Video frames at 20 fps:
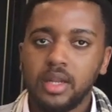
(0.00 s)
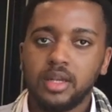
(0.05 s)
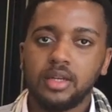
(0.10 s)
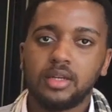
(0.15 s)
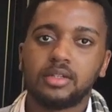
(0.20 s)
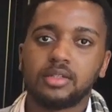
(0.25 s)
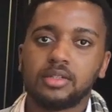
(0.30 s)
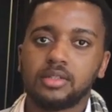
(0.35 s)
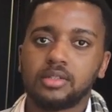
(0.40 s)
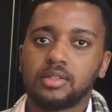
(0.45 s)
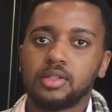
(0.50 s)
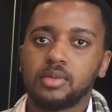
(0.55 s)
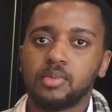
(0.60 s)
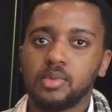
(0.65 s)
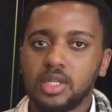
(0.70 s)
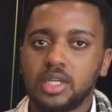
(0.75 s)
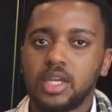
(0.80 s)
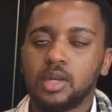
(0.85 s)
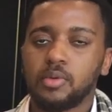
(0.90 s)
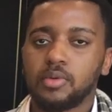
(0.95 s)
one
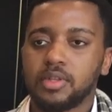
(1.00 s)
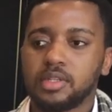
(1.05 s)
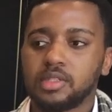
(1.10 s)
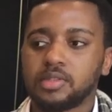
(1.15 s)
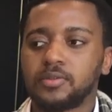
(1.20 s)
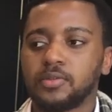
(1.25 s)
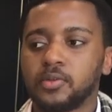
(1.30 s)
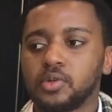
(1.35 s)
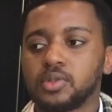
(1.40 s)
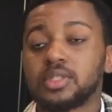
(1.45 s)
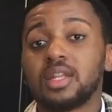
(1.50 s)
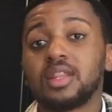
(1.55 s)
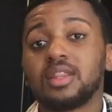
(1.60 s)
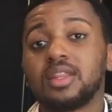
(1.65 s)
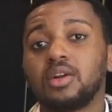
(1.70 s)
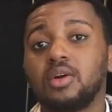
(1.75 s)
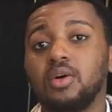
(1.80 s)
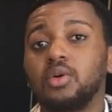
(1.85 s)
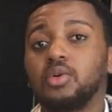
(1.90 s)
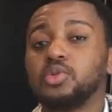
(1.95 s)
communicate with us
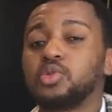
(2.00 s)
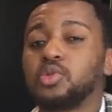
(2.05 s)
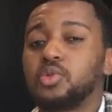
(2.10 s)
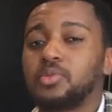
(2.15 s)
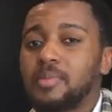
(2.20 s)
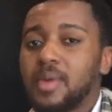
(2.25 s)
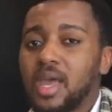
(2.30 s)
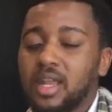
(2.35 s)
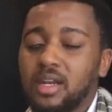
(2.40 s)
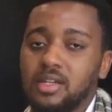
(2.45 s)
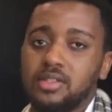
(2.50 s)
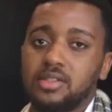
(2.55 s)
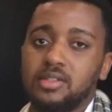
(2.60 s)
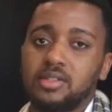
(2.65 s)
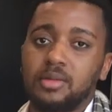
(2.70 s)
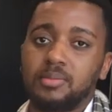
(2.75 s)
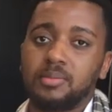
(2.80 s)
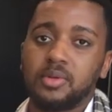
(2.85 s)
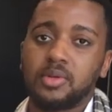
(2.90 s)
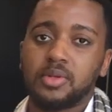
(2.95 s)
first, and then also
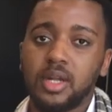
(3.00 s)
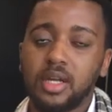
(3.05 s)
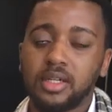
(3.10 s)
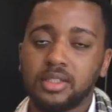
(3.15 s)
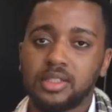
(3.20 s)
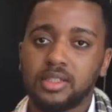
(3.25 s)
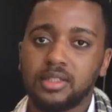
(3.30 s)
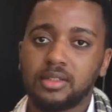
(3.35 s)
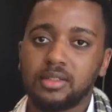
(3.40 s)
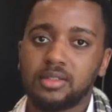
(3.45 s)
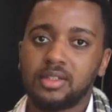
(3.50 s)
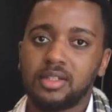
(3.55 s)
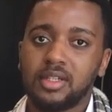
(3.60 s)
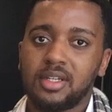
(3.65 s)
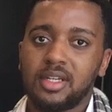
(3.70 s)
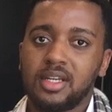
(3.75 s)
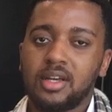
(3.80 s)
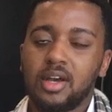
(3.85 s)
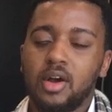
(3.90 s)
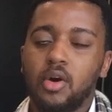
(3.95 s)
manage the production
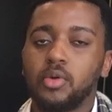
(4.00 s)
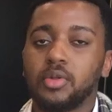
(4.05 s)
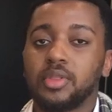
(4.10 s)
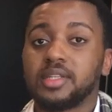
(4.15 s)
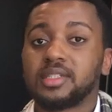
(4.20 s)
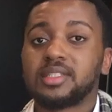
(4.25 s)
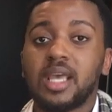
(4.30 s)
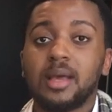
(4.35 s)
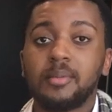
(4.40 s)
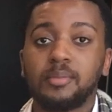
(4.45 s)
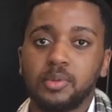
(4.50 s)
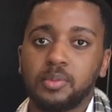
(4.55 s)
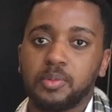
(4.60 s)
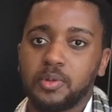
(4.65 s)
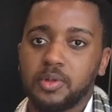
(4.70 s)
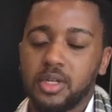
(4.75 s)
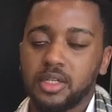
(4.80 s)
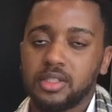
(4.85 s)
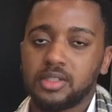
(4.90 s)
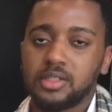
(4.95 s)
or the
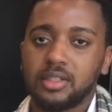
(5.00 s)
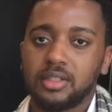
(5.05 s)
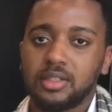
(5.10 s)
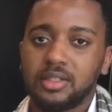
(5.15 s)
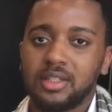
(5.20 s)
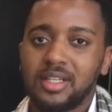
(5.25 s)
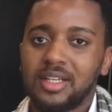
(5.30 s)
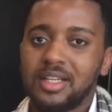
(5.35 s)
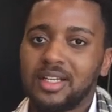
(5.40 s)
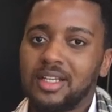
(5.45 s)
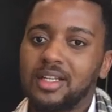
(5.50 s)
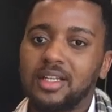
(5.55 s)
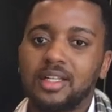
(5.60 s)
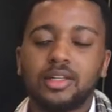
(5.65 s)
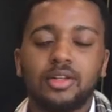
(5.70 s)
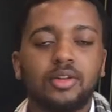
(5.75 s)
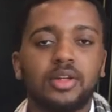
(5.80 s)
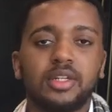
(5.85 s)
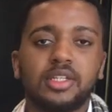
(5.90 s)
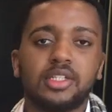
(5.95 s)
sample production.
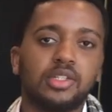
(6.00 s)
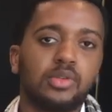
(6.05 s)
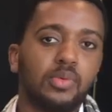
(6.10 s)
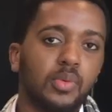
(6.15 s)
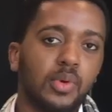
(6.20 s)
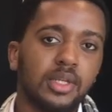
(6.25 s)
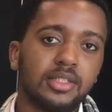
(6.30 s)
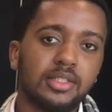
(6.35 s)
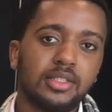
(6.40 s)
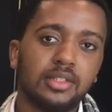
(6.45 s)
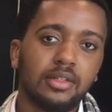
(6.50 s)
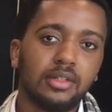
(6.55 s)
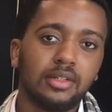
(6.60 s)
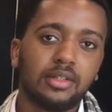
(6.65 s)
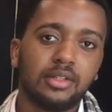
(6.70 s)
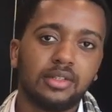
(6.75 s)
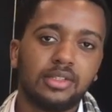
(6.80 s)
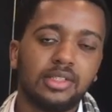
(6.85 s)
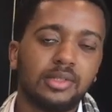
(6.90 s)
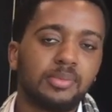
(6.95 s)
Clearly, she
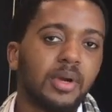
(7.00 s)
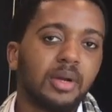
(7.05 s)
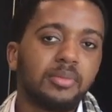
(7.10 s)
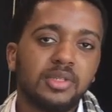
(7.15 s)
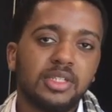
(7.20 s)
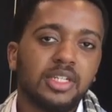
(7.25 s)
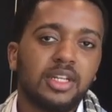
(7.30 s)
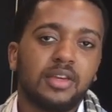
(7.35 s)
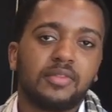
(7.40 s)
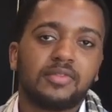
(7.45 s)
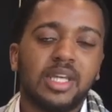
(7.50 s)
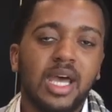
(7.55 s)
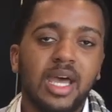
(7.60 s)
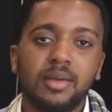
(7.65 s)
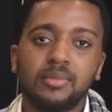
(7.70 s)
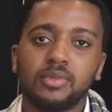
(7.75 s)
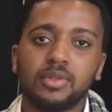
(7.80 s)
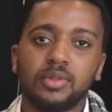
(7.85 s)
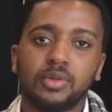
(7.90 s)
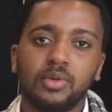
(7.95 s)
wasn't. She probably didn't
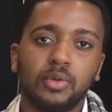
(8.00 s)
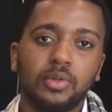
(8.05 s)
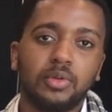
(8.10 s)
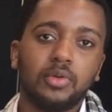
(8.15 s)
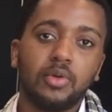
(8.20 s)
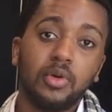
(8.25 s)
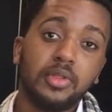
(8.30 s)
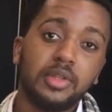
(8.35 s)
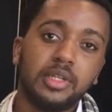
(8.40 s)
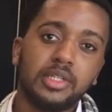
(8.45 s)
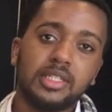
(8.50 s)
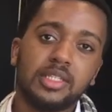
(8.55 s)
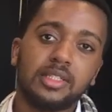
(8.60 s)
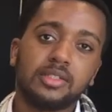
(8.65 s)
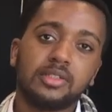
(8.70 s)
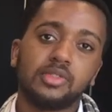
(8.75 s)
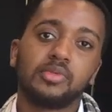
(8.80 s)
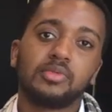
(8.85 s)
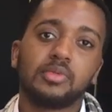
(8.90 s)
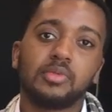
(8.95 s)
have time to go through all
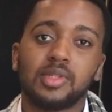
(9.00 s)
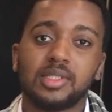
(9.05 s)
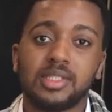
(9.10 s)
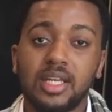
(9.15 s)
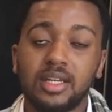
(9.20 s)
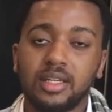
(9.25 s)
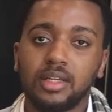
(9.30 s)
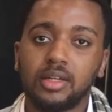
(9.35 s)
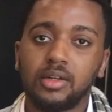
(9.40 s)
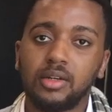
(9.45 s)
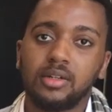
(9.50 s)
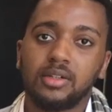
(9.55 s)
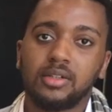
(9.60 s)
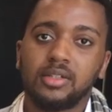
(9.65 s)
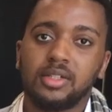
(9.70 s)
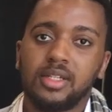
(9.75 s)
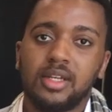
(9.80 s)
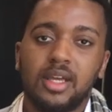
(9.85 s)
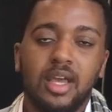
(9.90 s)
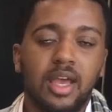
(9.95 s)
the details we were sending
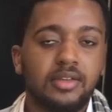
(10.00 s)
her.